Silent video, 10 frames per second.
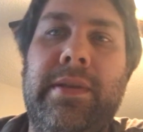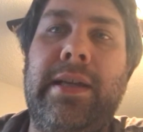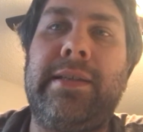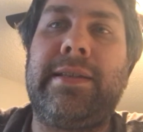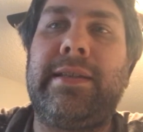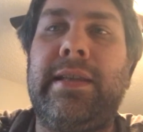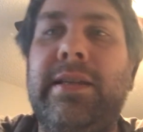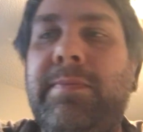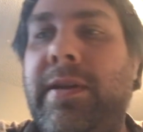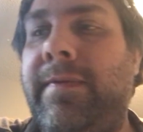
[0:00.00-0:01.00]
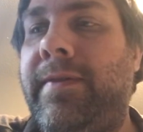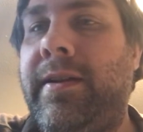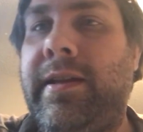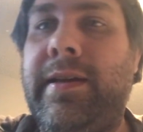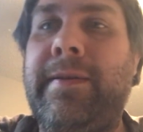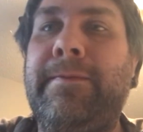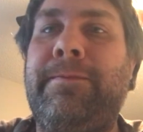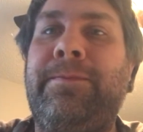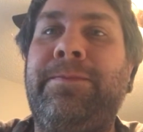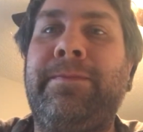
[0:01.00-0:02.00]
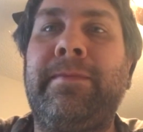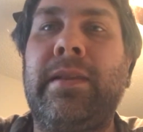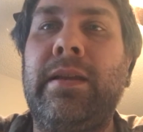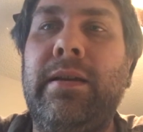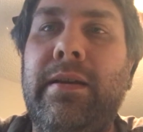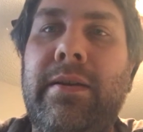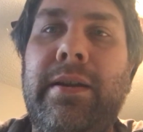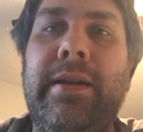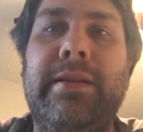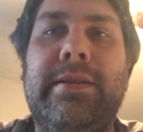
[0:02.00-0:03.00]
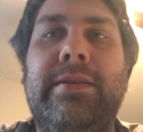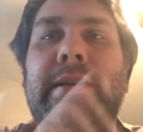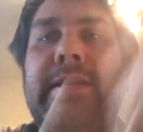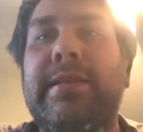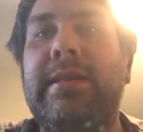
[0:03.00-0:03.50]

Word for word: that's that's been a fun day. All right, till next